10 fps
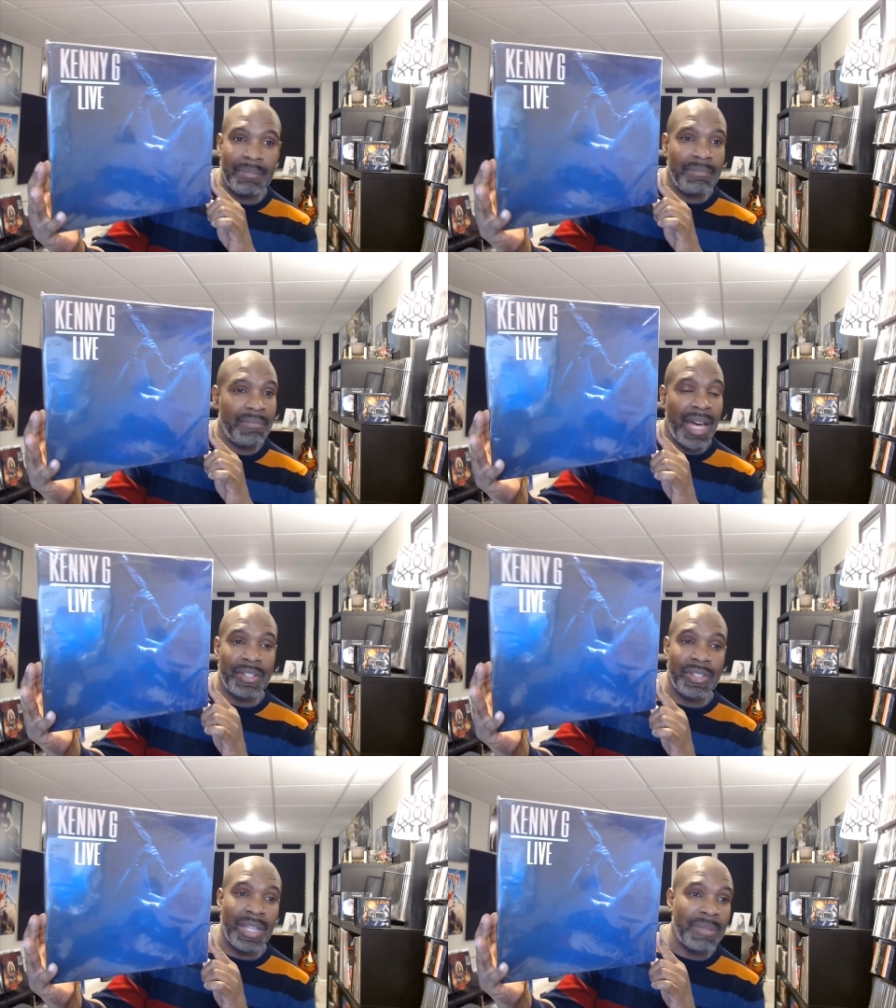not
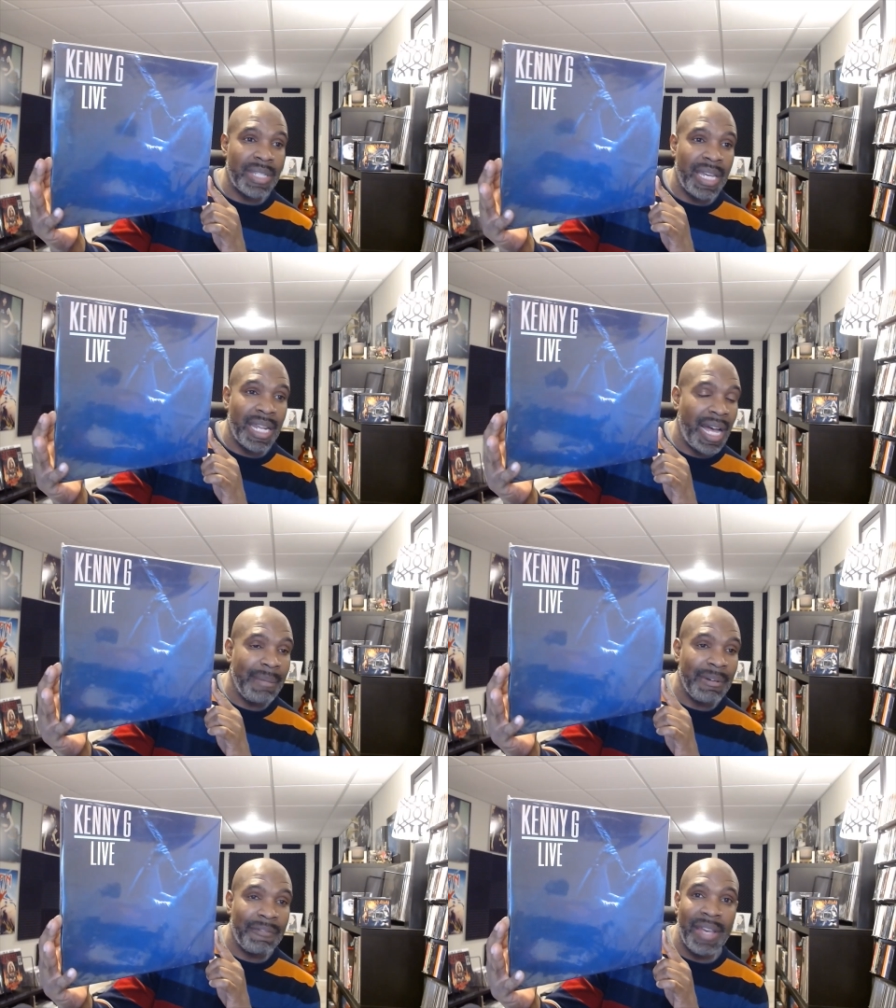ashamed to say it i
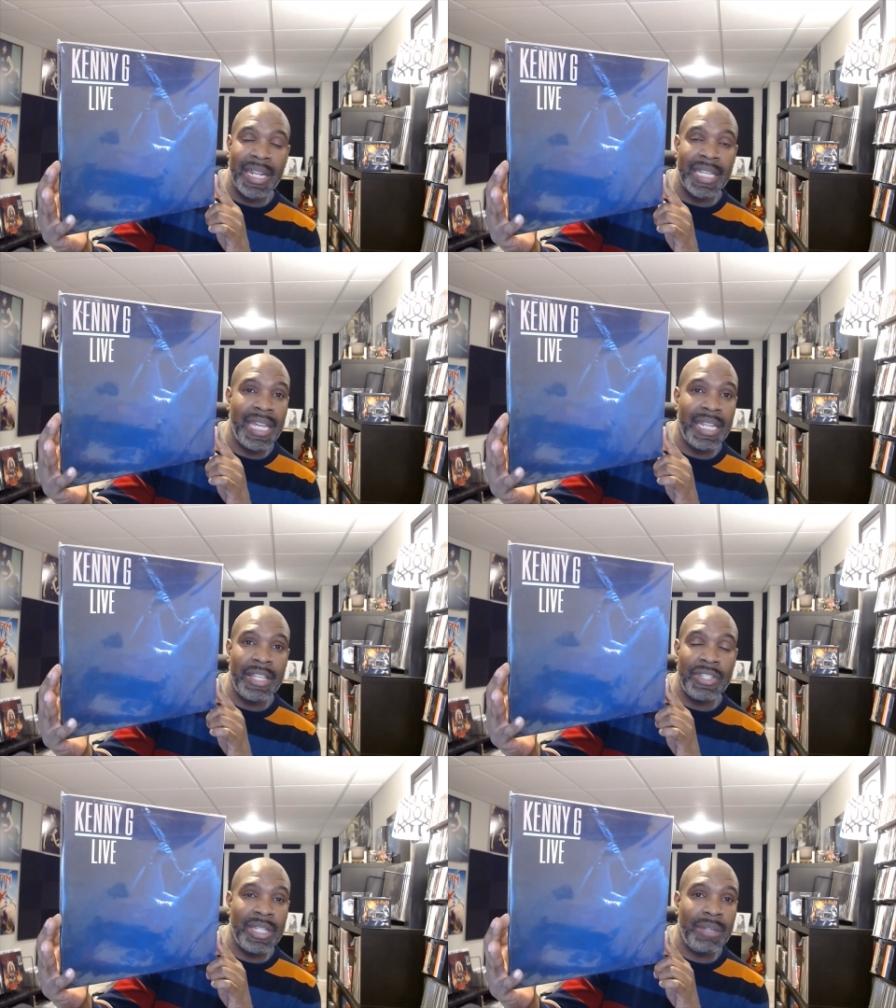am a fan of kenny
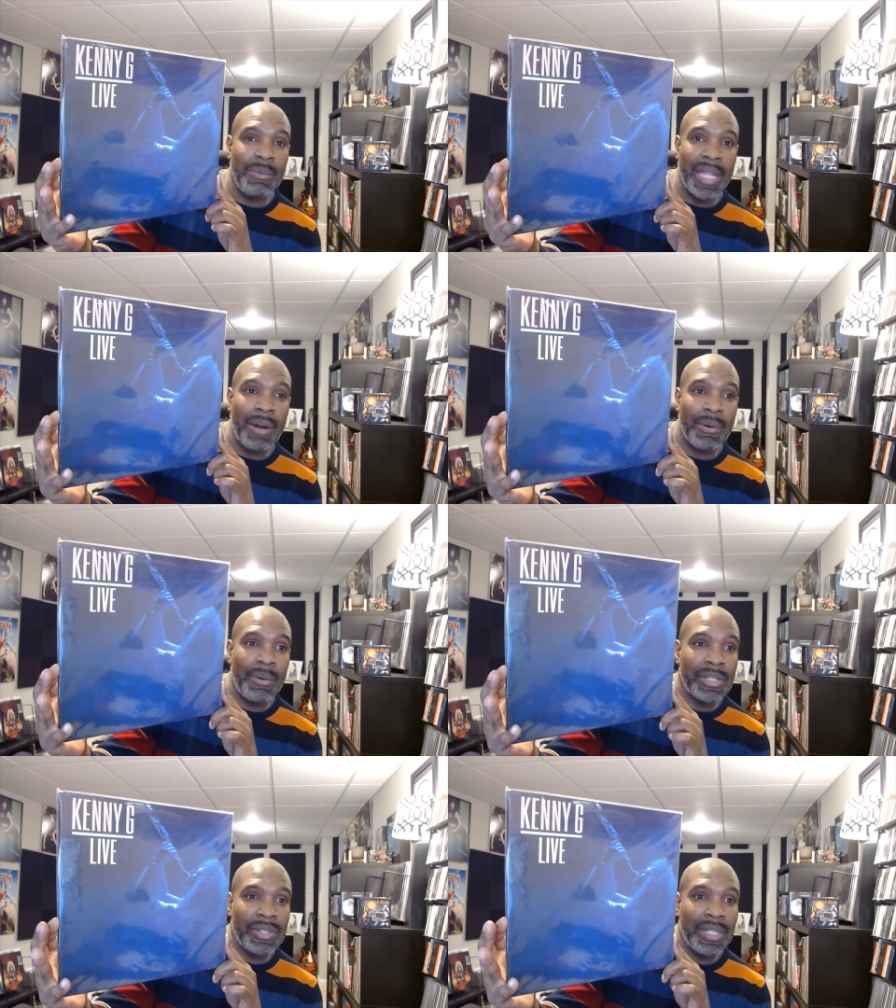g without
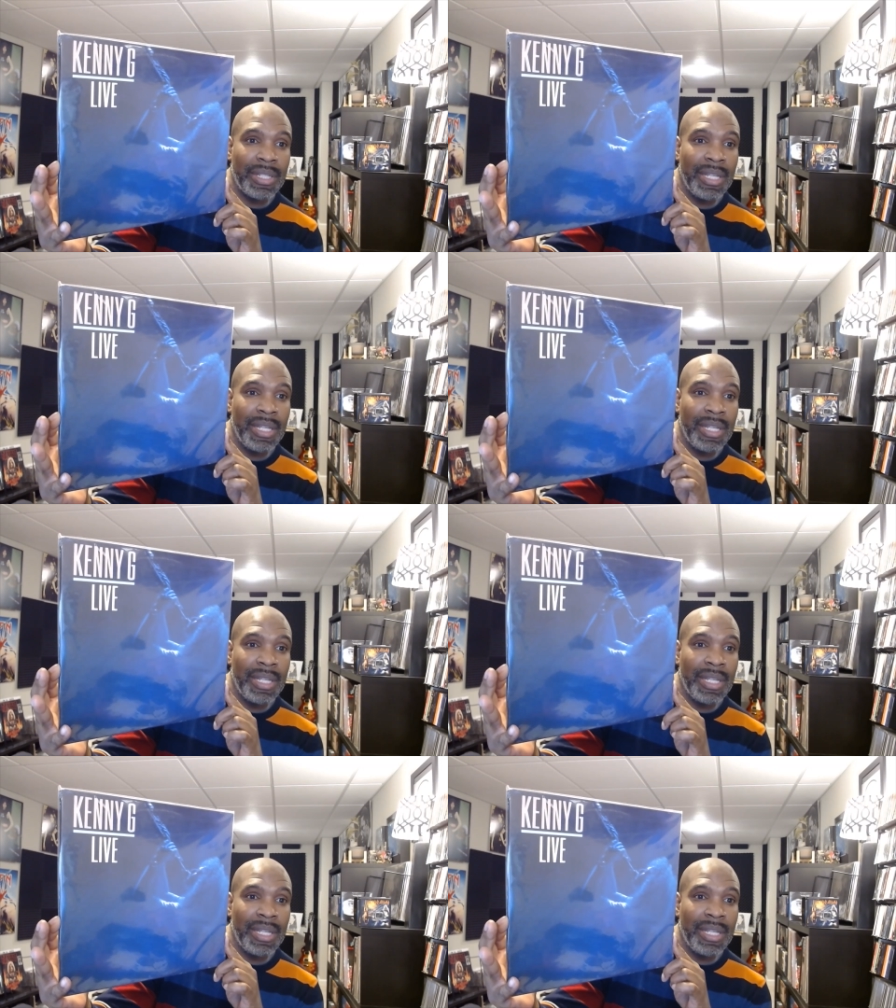question